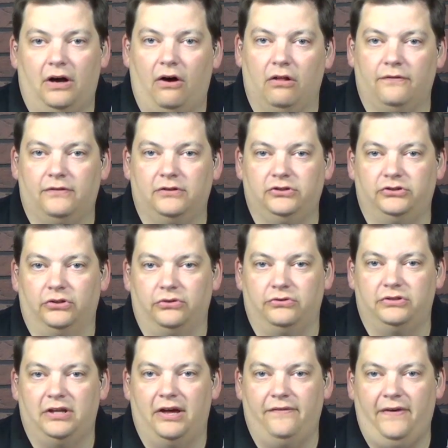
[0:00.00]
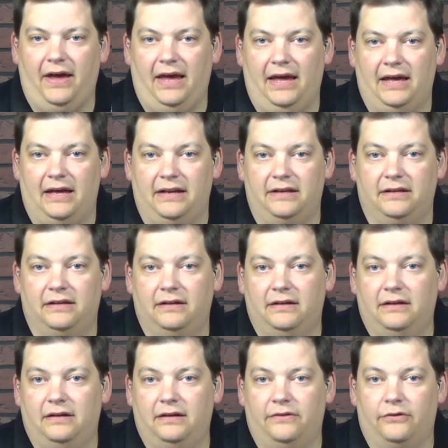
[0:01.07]
all of our shows have had
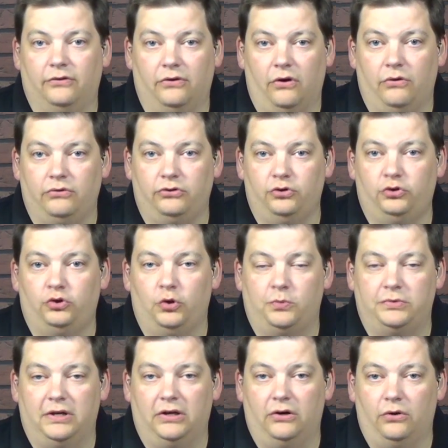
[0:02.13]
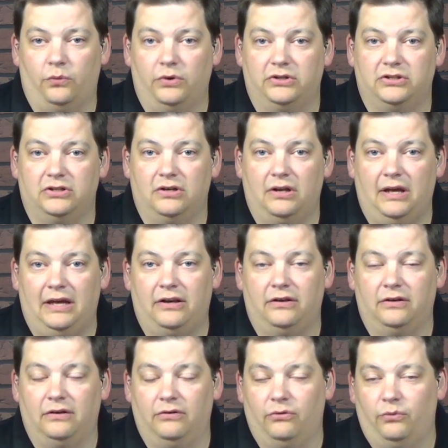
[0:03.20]
their own YouTube channel, which
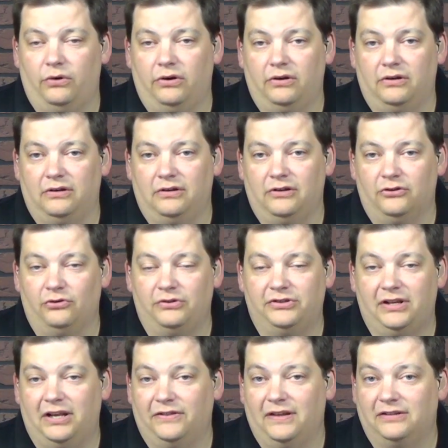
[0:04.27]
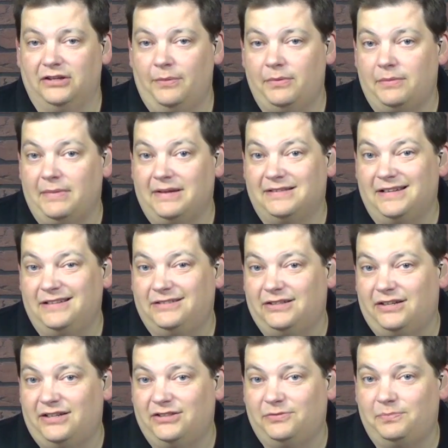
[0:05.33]
when initially setting things up, it made sense to
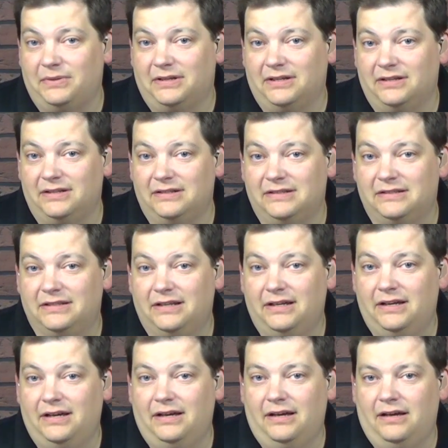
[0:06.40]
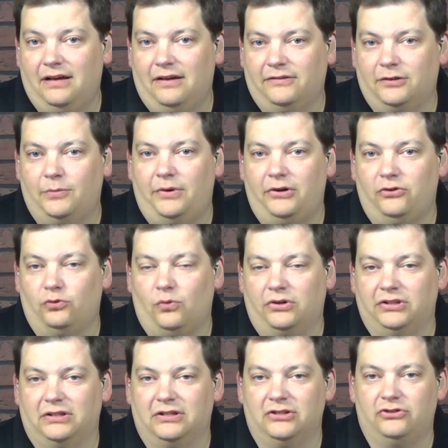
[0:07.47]
us because somebody who's
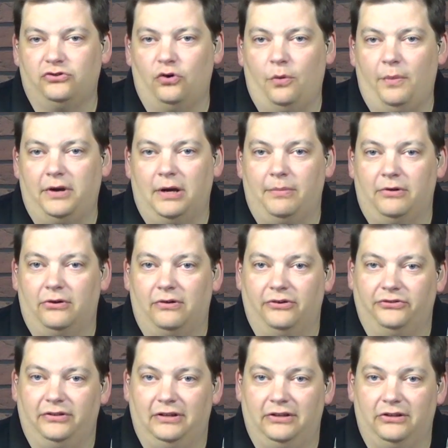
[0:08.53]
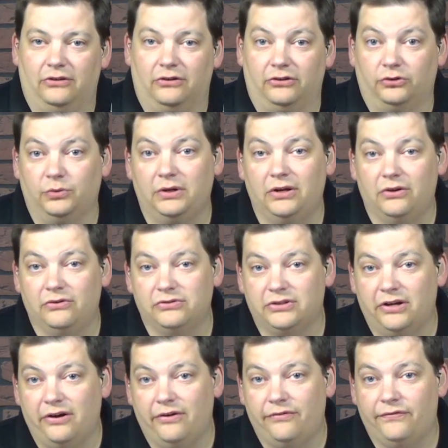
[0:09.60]
watching this show might not be interested in the Arduino
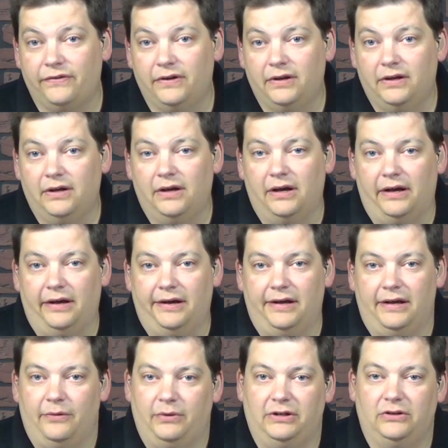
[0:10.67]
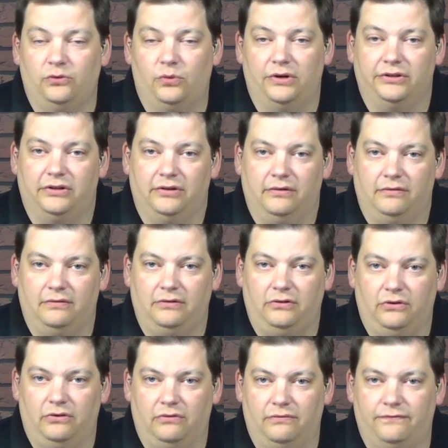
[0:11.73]
stuff. We didn't want to,
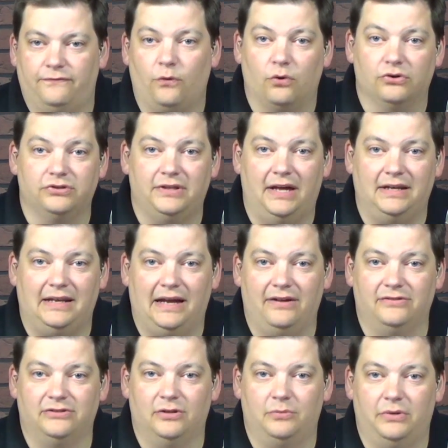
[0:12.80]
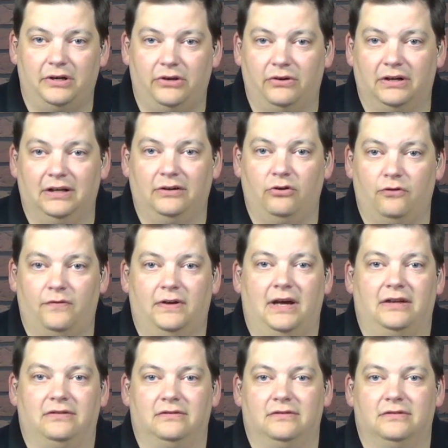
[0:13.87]
force that down somebody or get
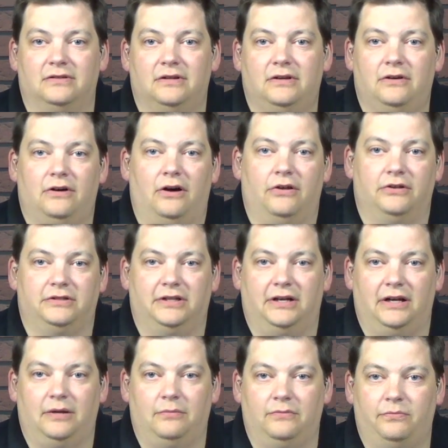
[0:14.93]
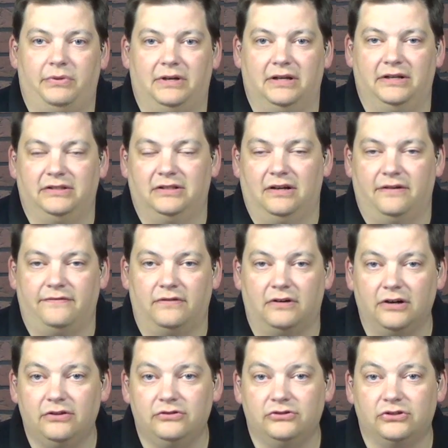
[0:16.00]
notifications all the time because of our
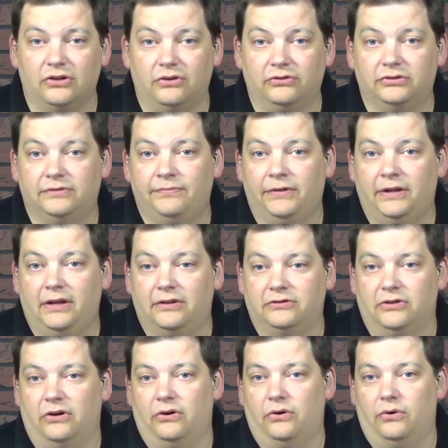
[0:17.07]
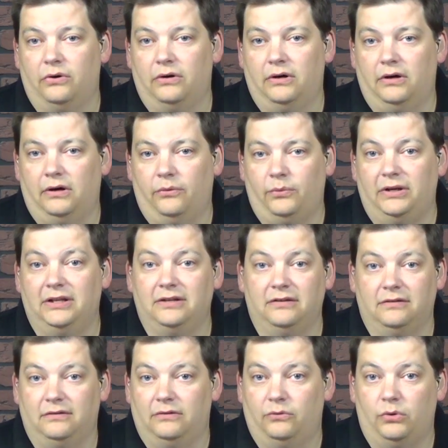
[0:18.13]
other shows. So
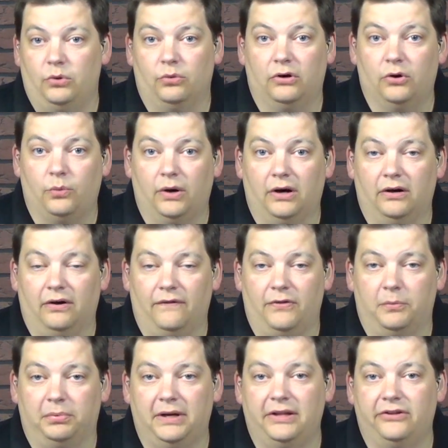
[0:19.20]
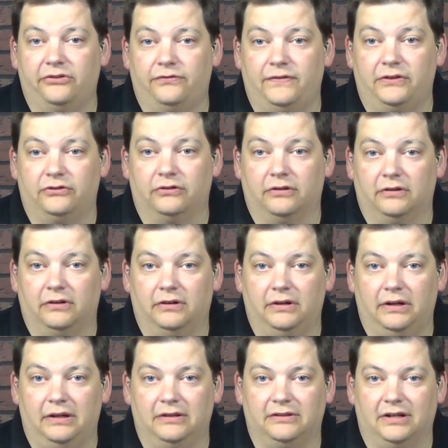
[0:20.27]
we weren't aware of the playlist feature
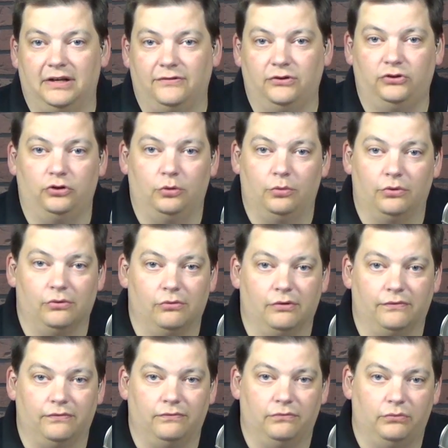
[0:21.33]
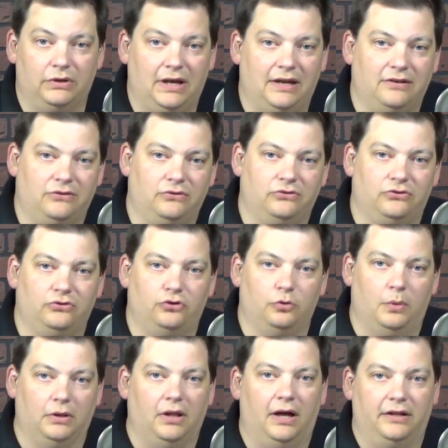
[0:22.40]
inside of YouTube. We hadn't used YouTube
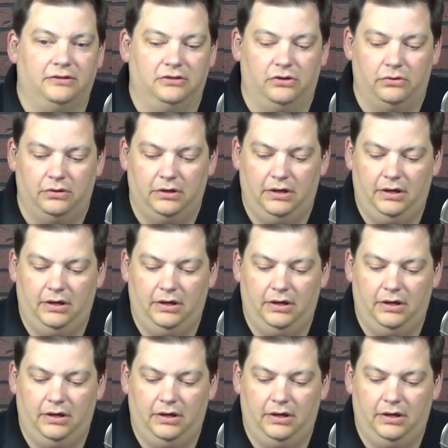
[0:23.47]
a lot. So